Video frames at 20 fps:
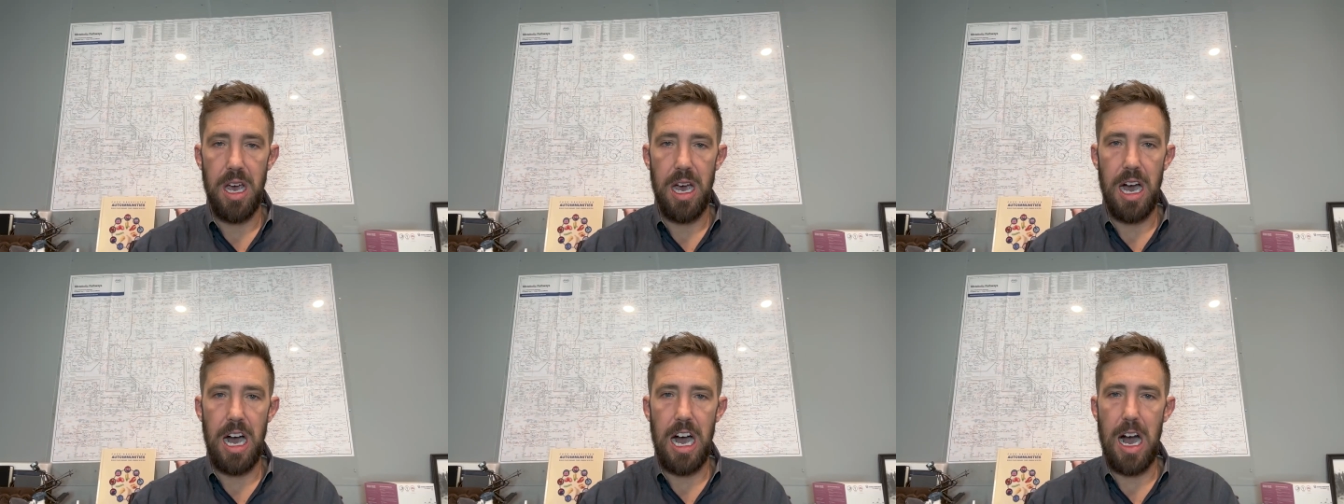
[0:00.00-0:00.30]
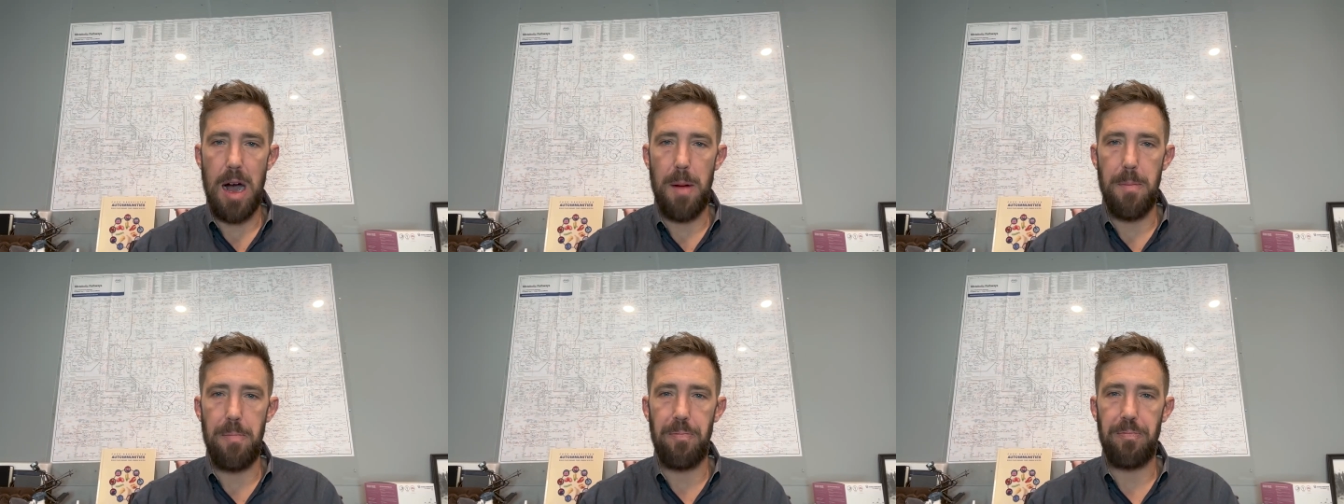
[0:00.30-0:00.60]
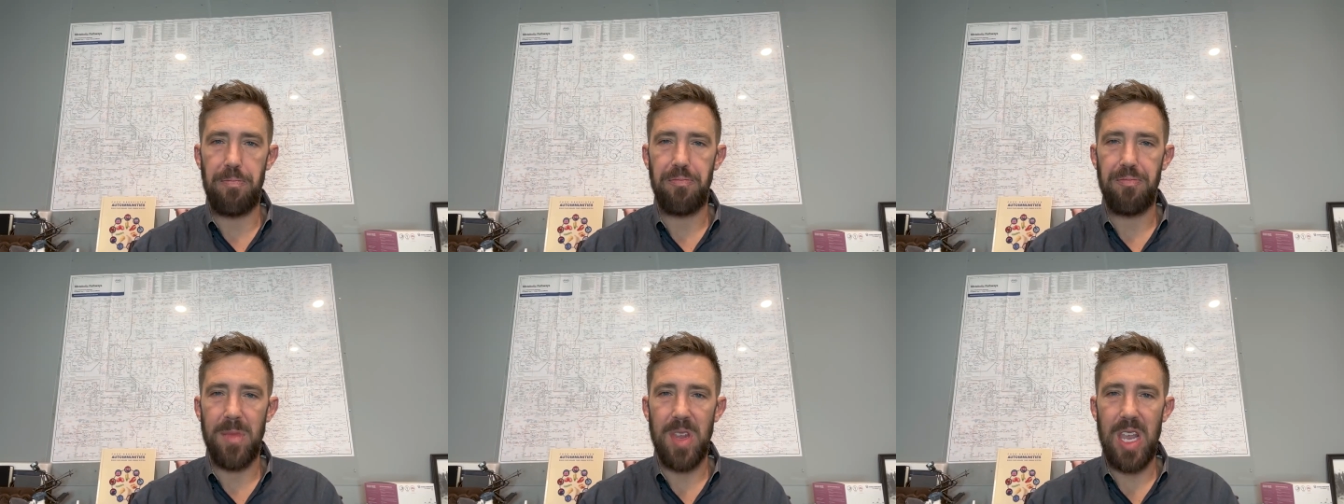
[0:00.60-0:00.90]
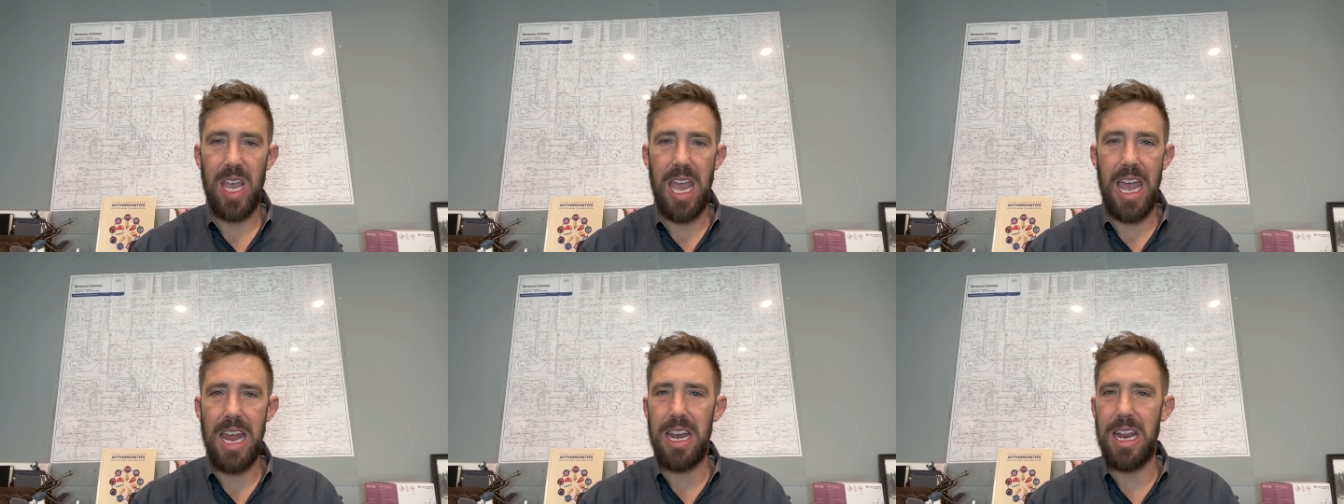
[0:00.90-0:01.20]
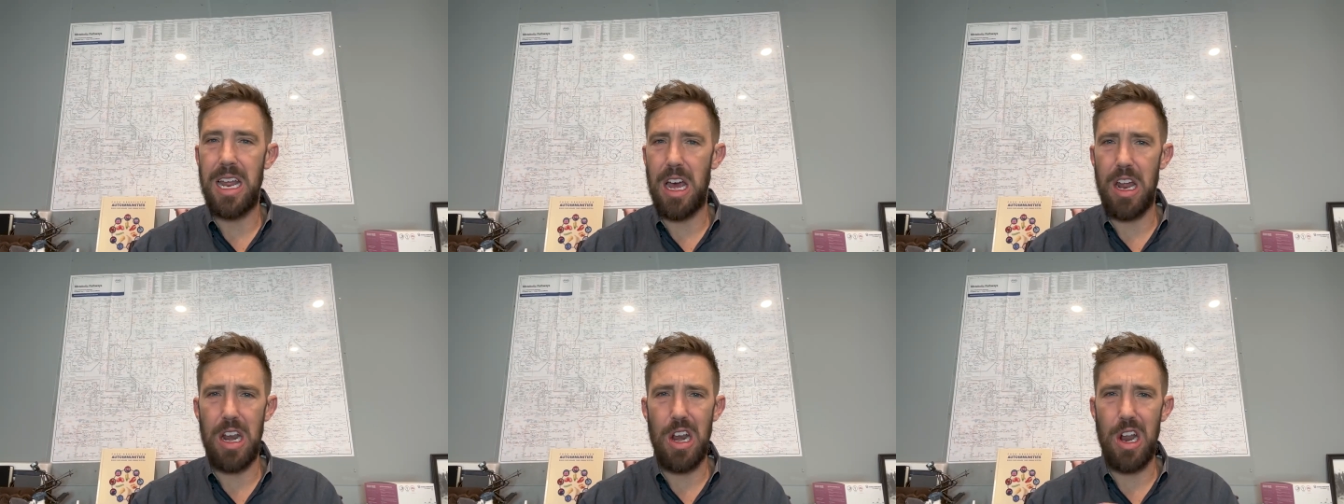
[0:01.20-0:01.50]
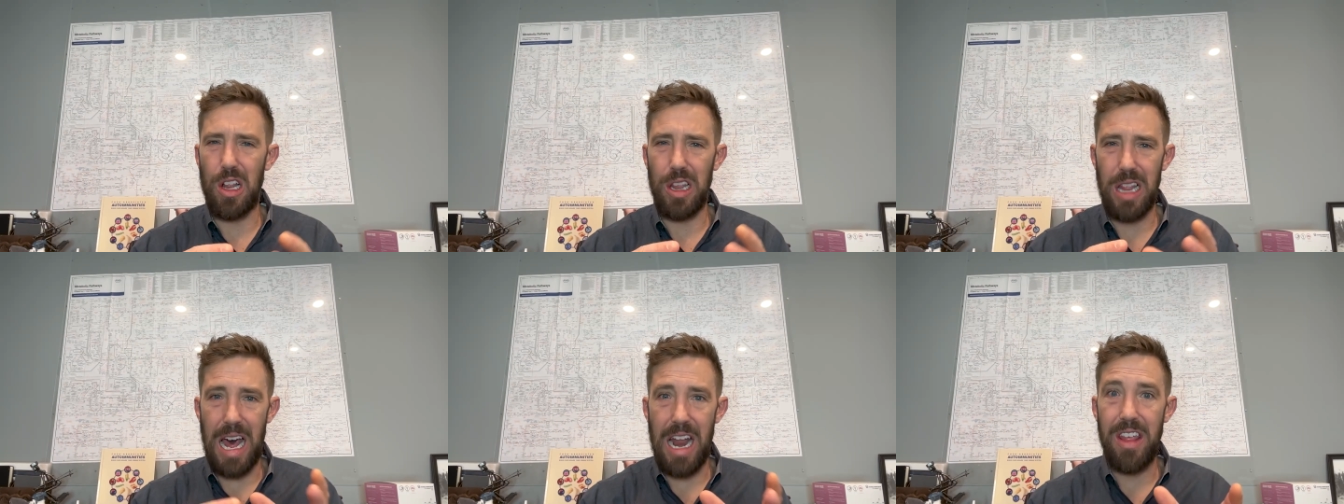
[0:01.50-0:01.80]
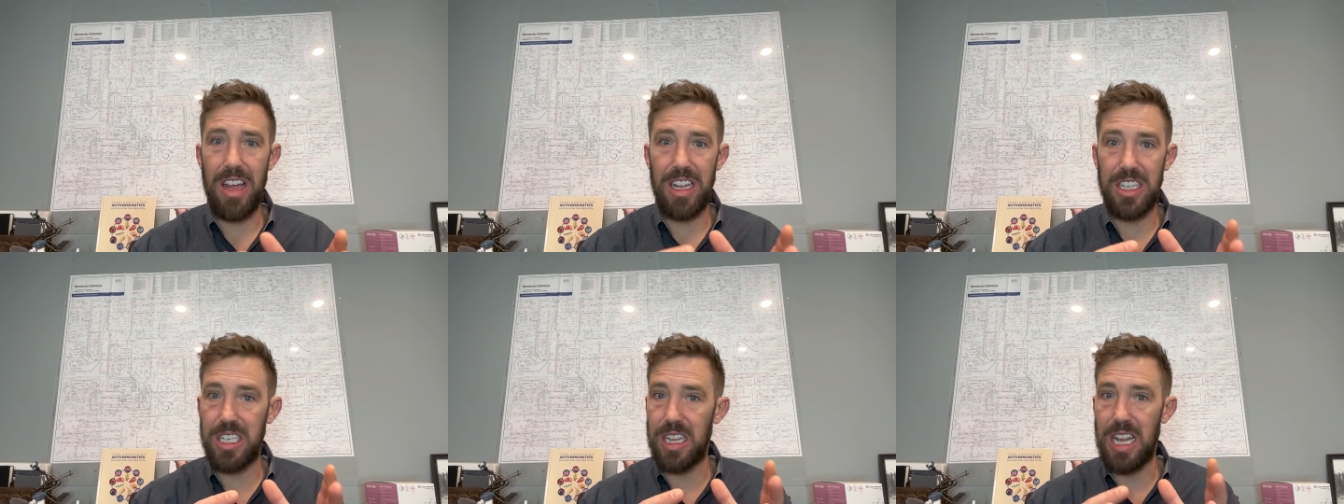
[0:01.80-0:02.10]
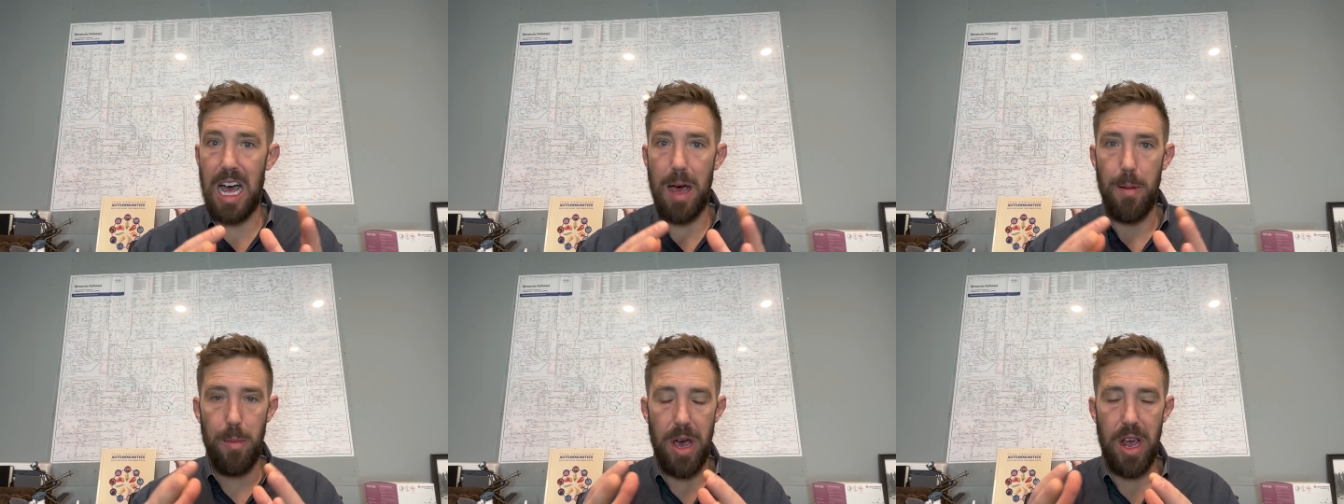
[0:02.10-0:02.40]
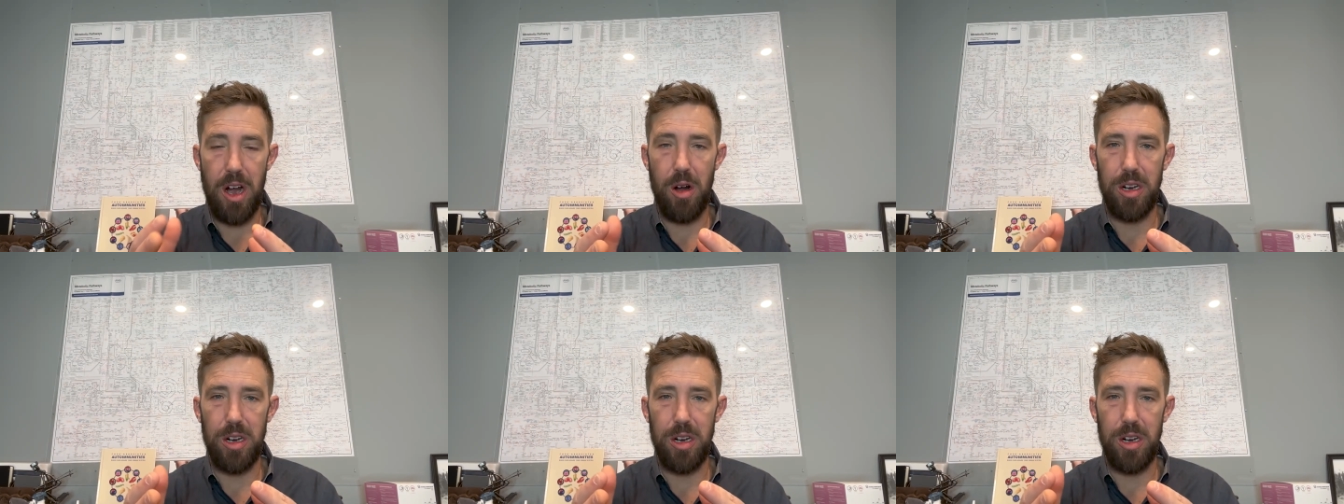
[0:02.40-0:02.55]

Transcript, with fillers: Um, and, and a lot of that's a lot better.